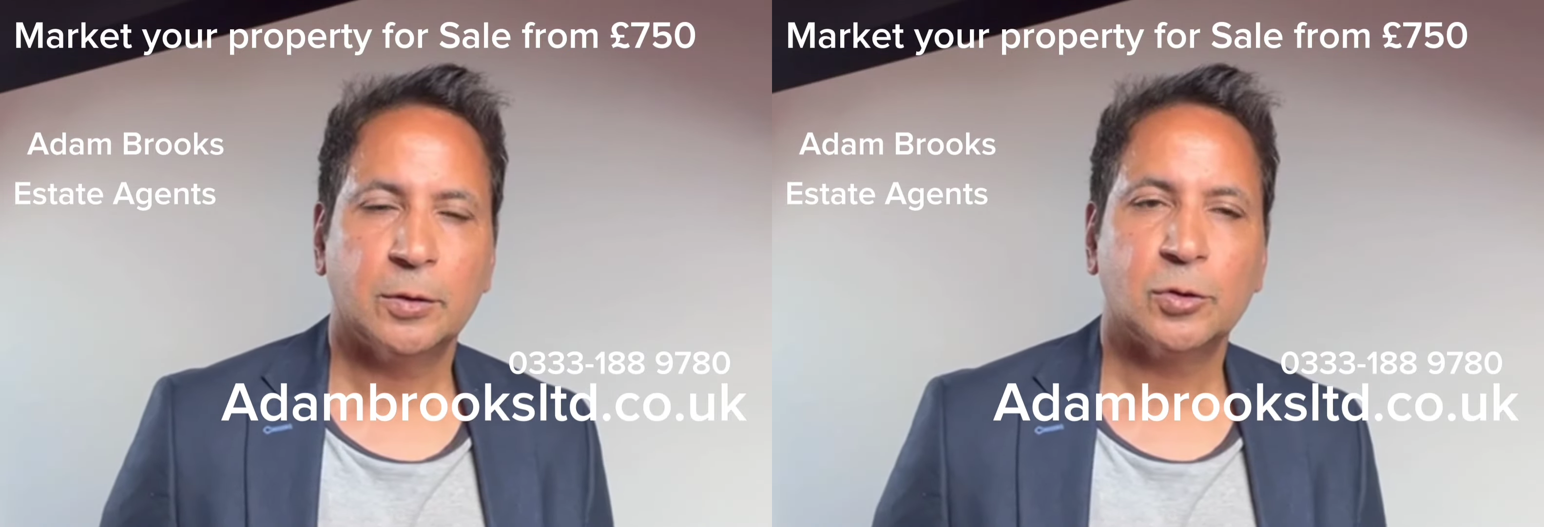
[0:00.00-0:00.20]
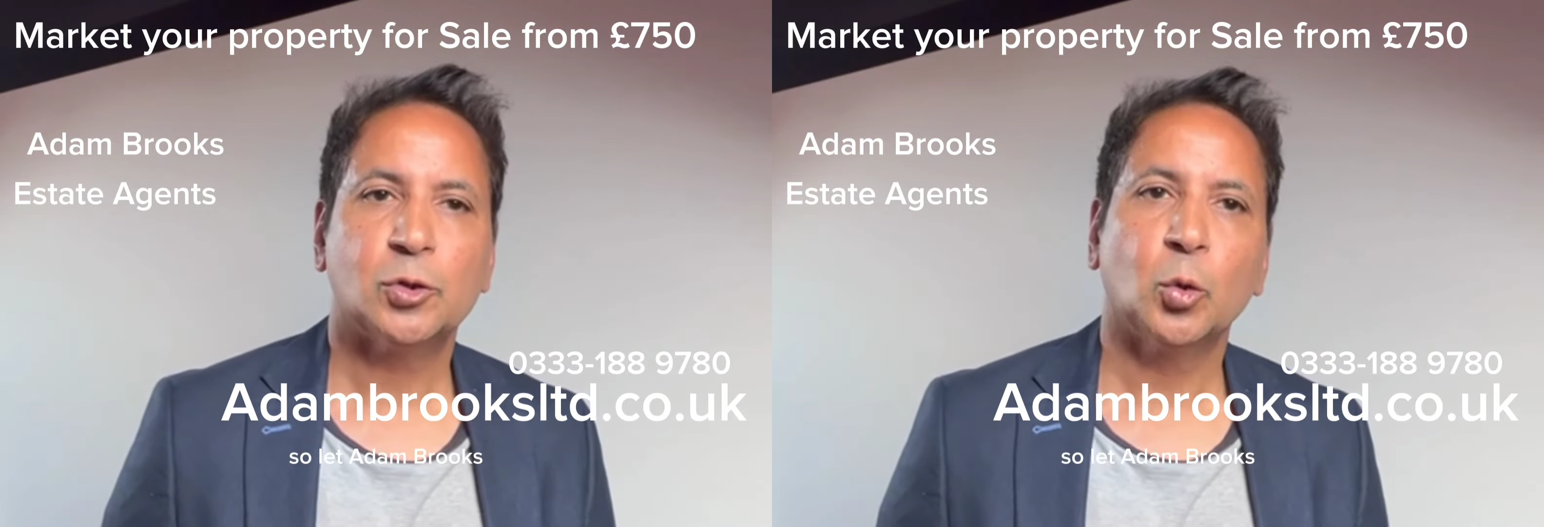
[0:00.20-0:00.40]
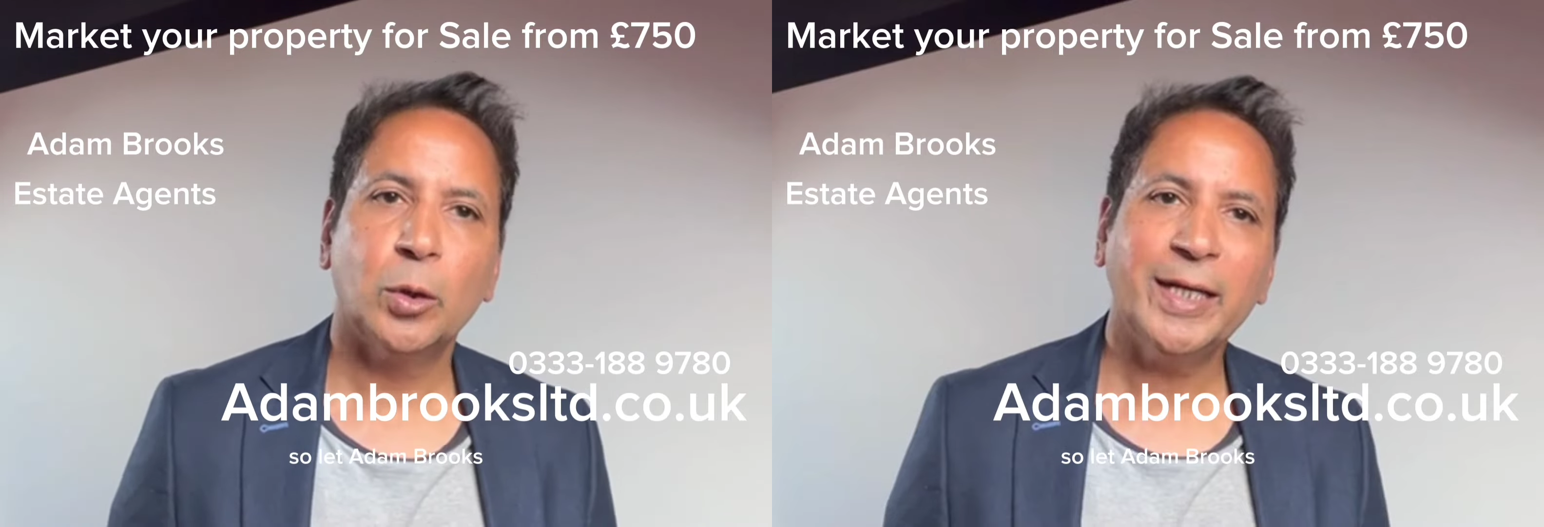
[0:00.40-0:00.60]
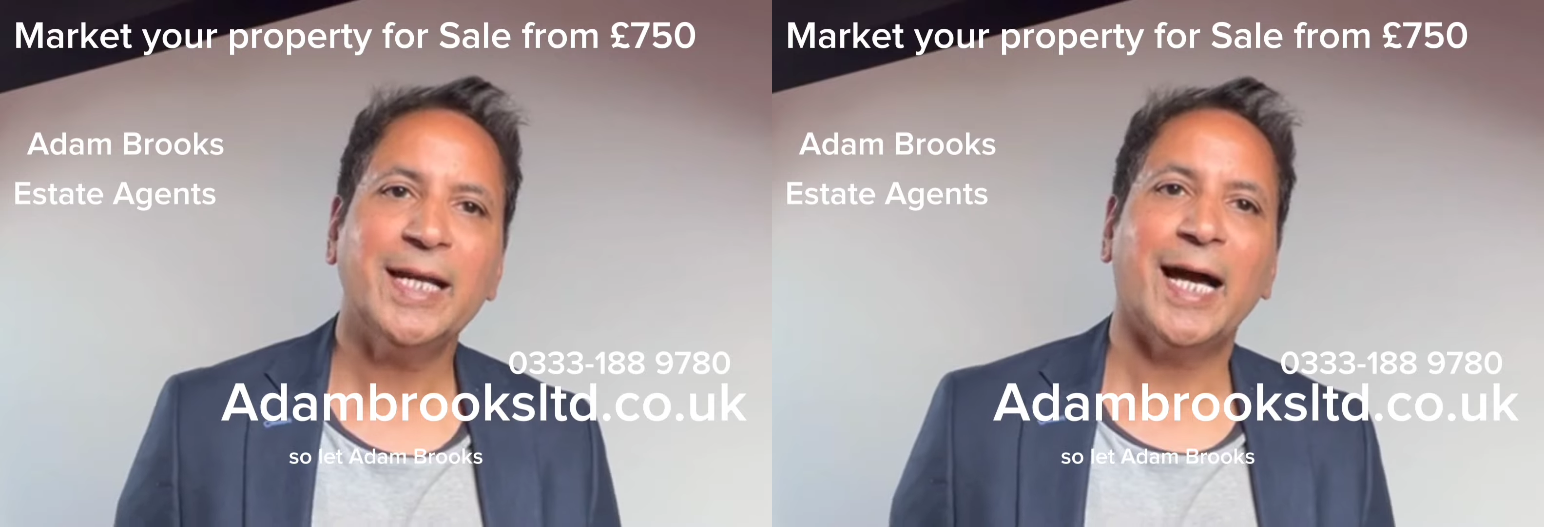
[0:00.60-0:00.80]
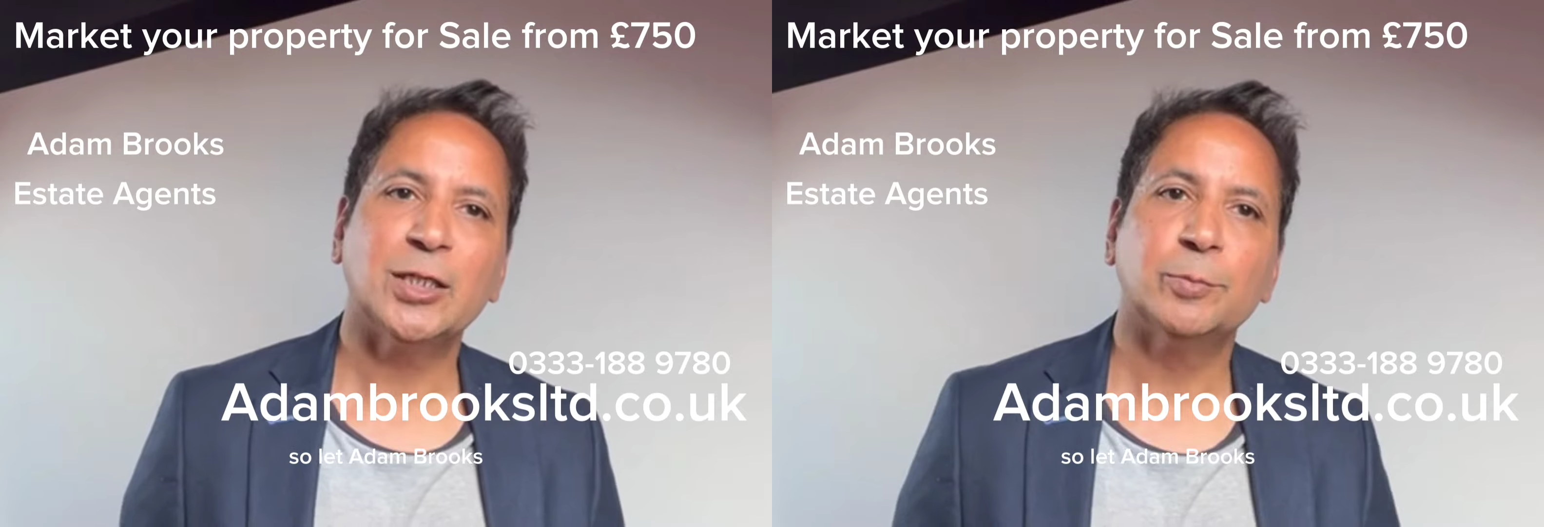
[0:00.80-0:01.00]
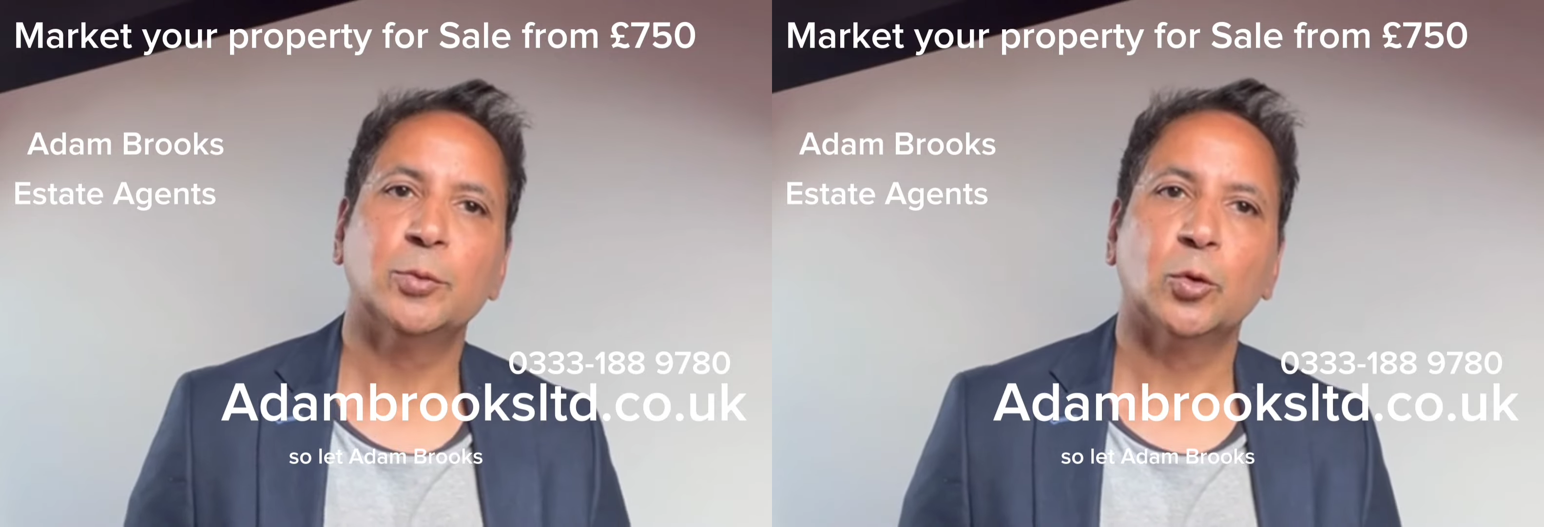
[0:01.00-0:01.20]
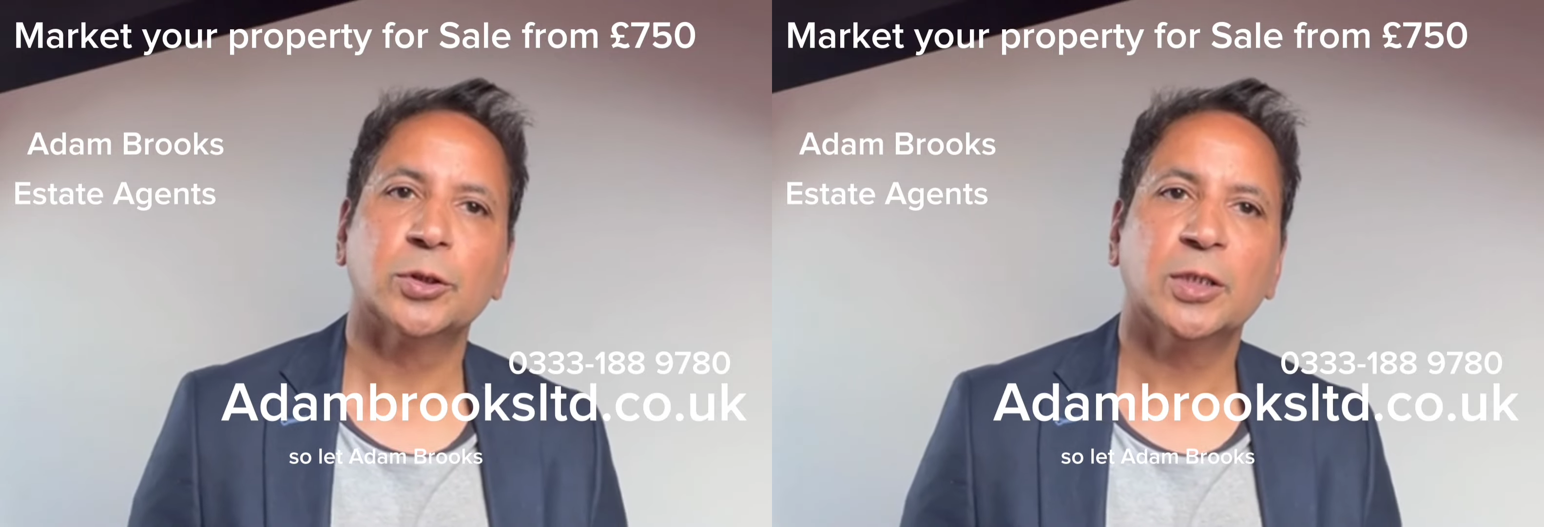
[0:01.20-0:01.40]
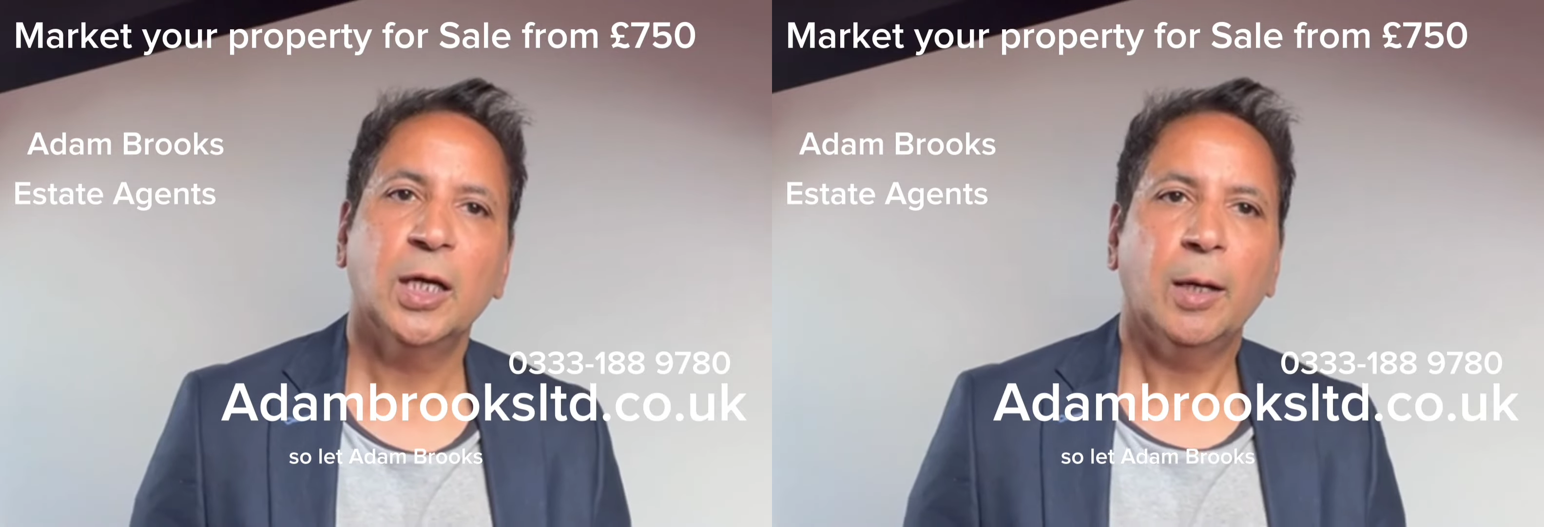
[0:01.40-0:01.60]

So let Adam Brooks